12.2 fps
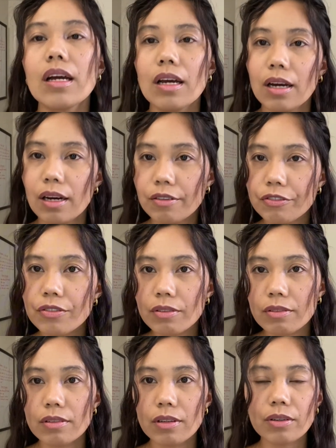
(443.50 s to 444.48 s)

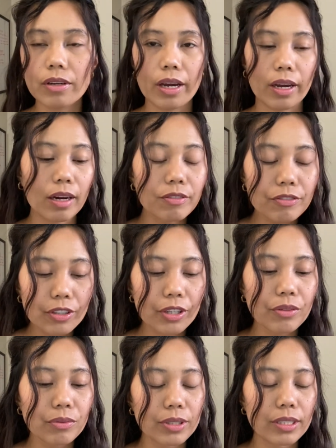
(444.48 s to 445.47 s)
After
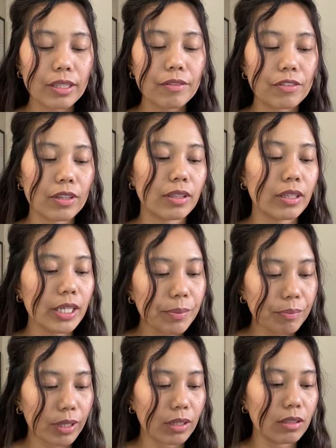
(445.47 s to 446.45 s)
you receive that
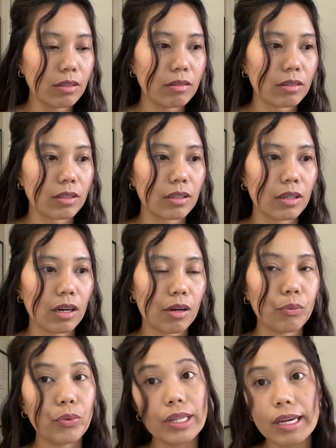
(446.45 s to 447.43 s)
email
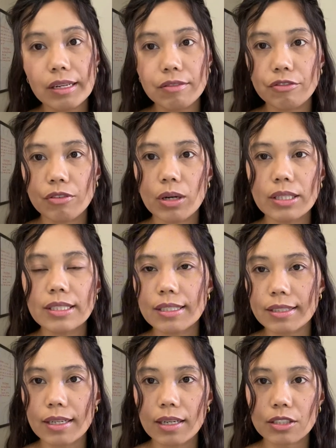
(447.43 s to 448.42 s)
with the invoice
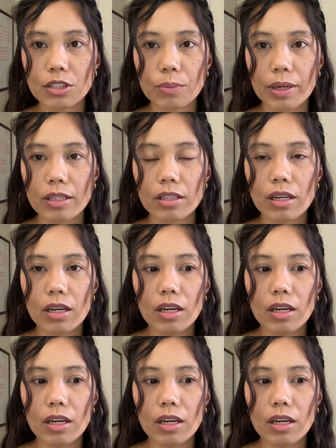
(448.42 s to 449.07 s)
attachment,